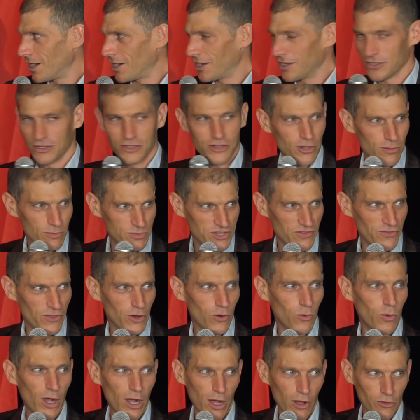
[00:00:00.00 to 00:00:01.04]
in terms of the
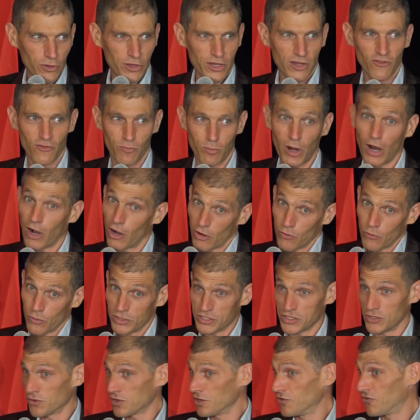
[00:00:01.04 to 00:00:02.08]
quality of
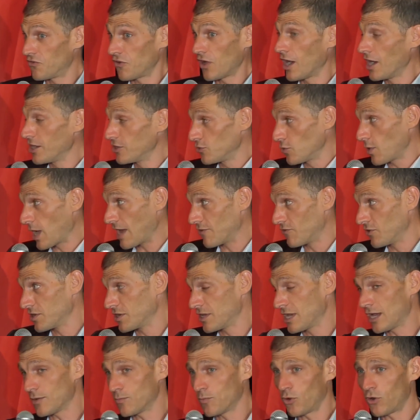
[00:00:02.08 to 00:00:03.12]
borrowers you can find who haven't
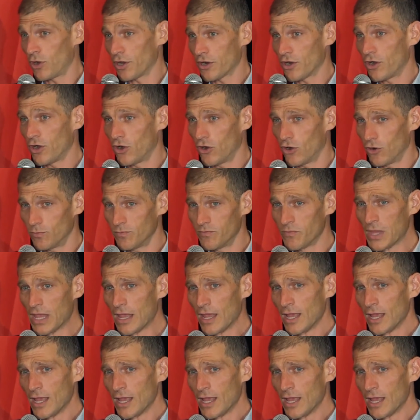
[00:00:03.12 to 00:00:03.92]
yet bought a home.